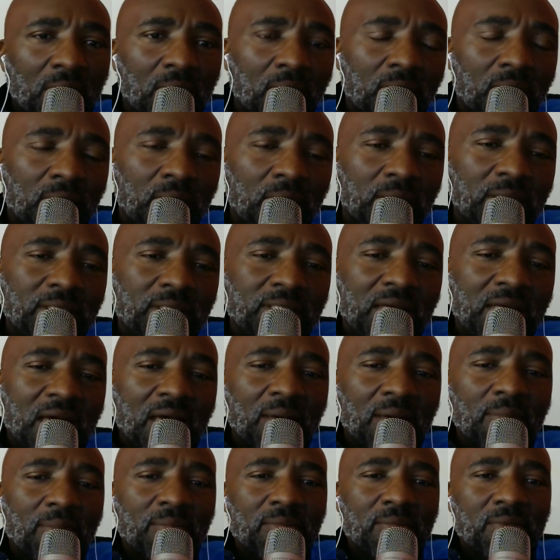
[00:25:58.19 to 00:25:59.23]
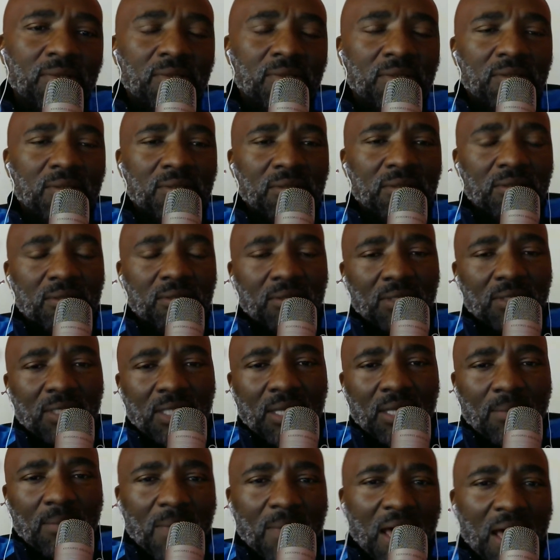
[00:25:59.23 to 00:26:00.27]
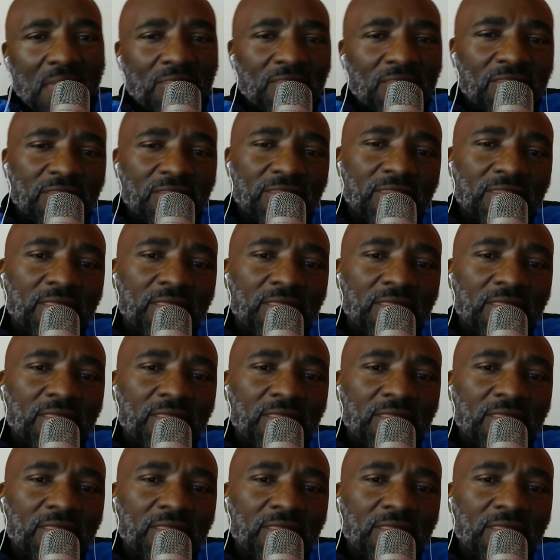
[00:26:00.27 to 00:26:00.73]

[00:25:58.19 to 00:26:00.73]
3 times in a month.